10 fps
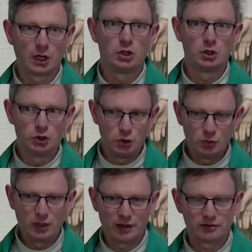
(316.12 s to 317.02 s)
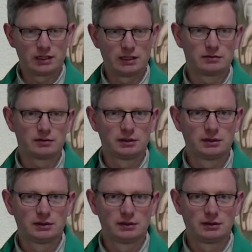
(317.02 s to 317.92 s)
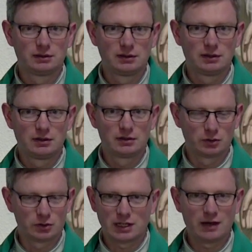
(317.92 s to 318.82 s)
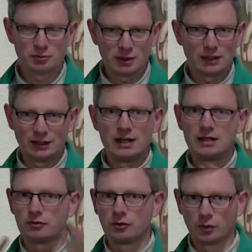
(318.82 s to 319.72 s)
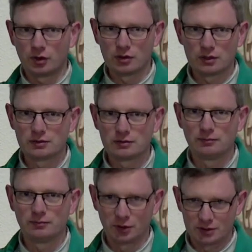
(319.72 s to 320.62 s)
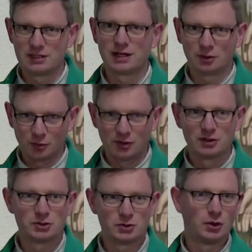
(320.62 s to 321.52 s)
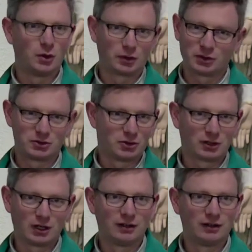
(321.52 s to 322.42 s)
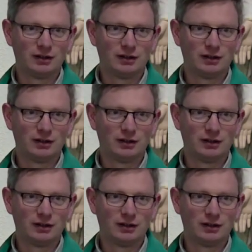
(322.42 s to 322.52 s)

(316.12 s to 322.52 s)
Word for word: You will have to leave. So it doesn't have to be an end of the world, but it's the end of the world as you know it because you're gone.